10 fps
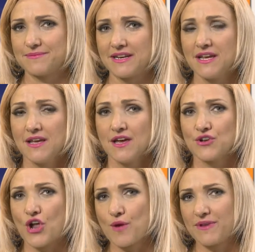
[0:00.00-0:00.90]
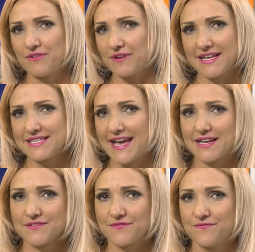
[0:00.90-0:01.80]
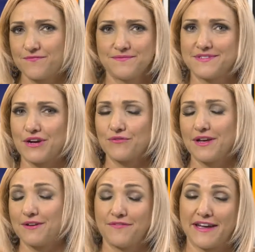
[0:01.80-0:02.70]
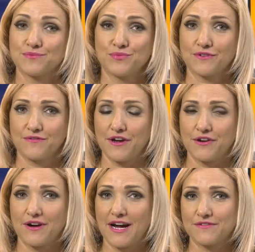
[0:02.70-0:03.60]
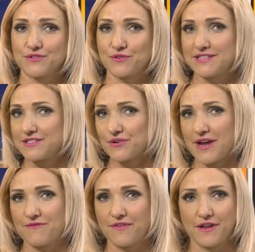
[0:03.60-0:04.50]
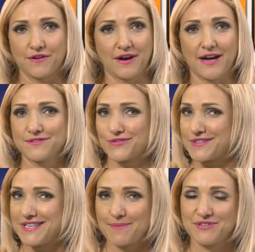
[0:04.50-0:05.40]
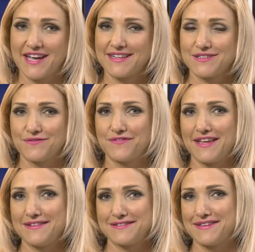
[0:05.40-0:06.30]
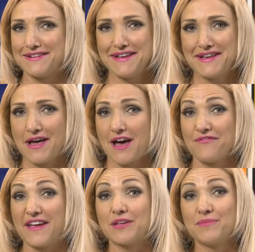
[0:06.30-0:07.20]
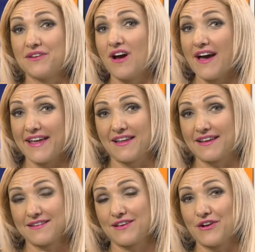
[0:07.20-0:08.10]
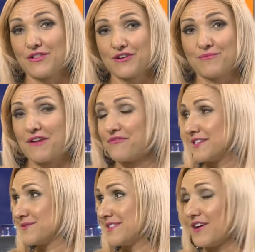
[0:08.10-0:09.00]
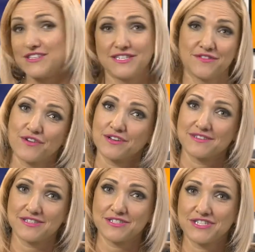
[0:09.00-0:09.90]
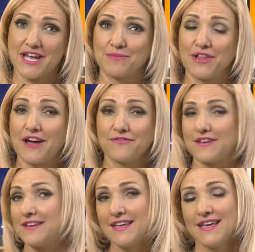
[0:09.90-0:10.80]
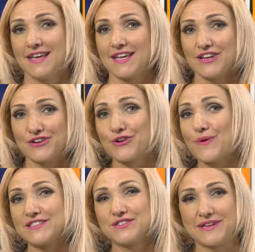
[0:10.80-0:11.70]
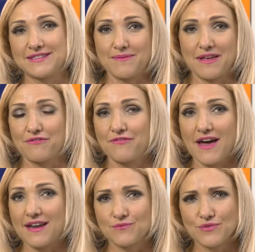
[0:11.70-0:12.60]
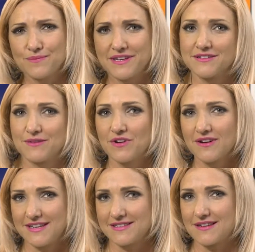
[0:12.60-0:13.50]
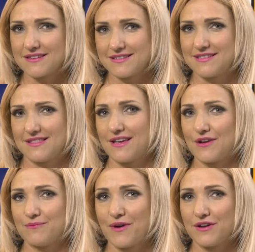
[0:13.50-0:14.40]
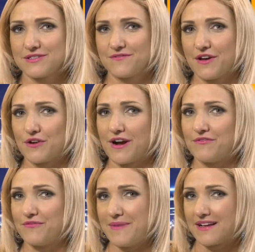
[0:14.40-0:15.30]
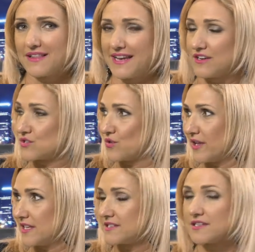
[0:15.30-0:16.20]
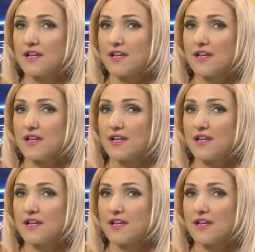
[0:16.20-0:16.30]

I mean, nobody really takes Facebook photographs or Instagram photographs or Snapchats of things that are fairly benign. A lot of my friends would say, oh, geez, you've got such a charmed life and you're always doing something fun. And well, because I'm not going to exactly sit there and post a photograph of me cleaning a toilet.